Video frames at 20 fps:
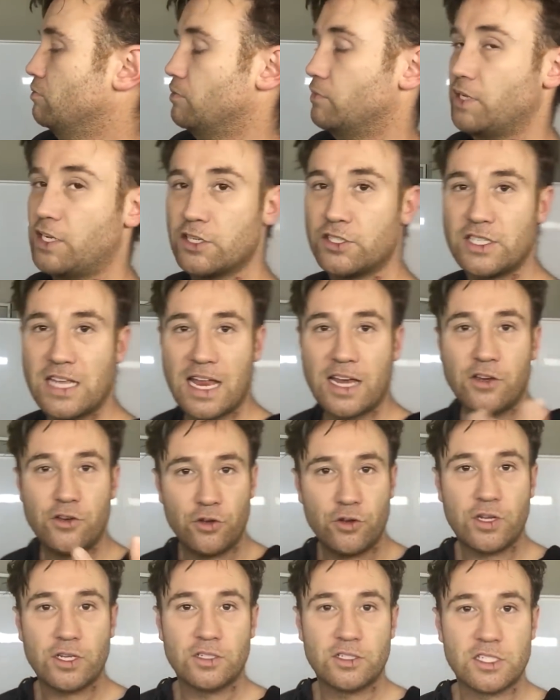Because then
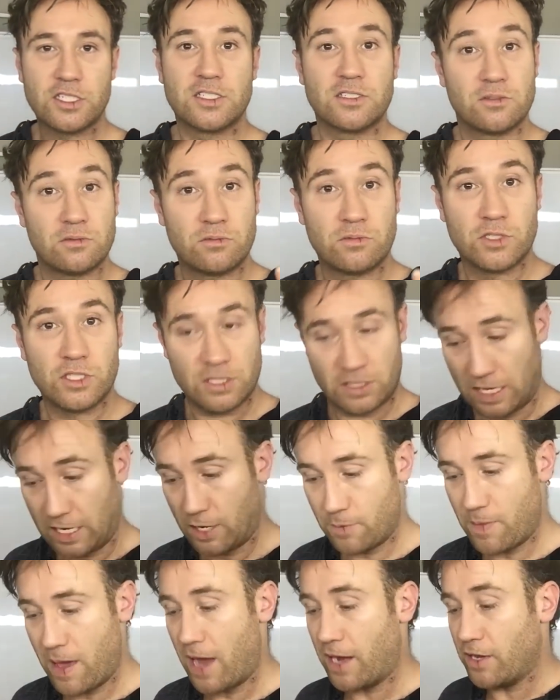you can just think
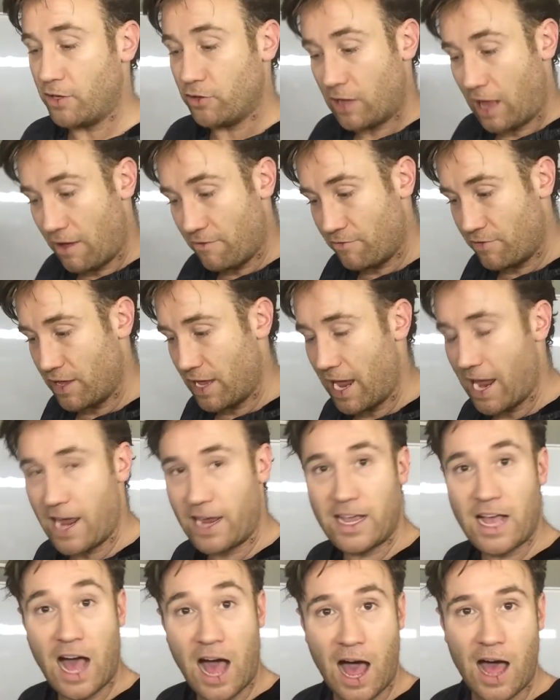about it. You'll have the hair
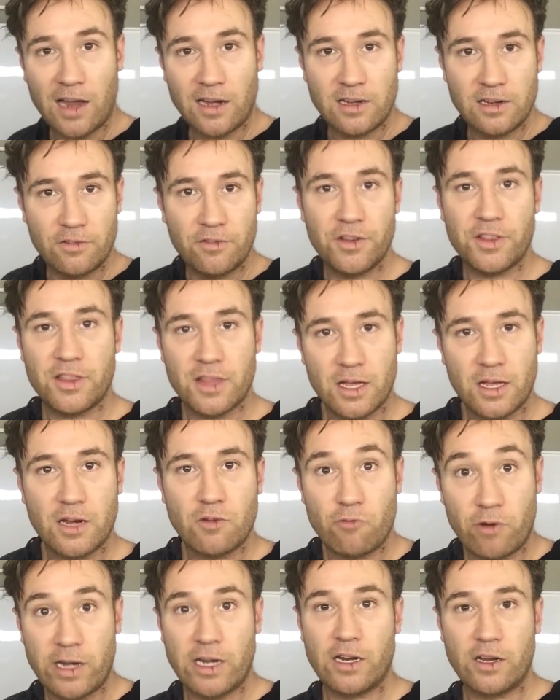cut and everything and
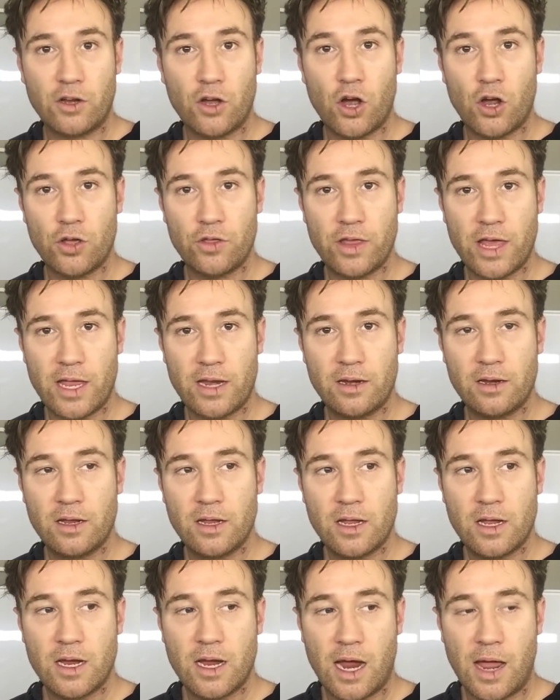ready to go then.
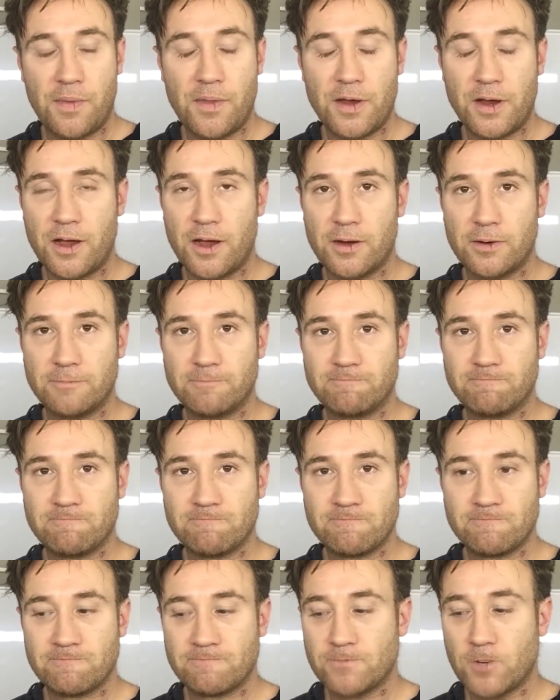And then you go,
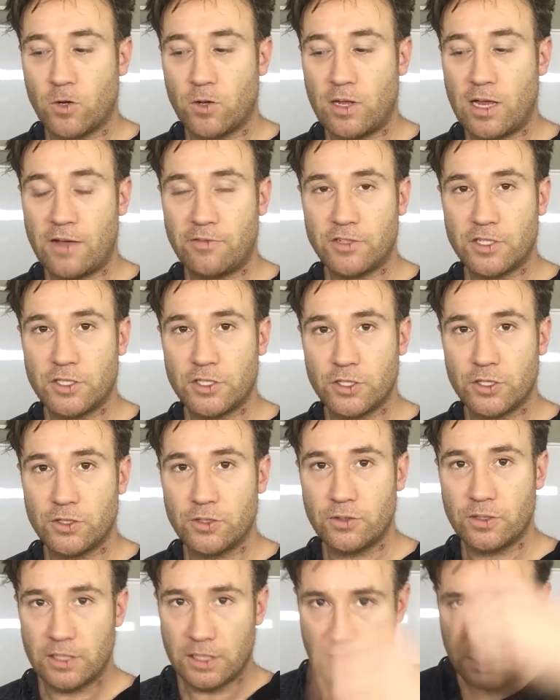all I have to
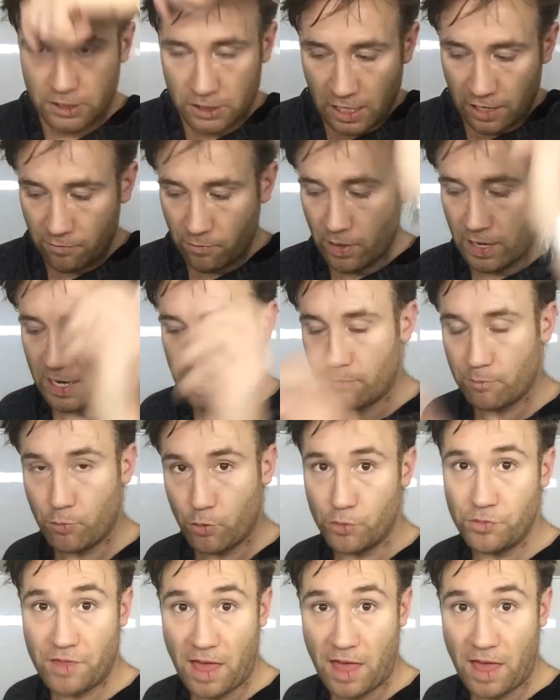do is shave my head and put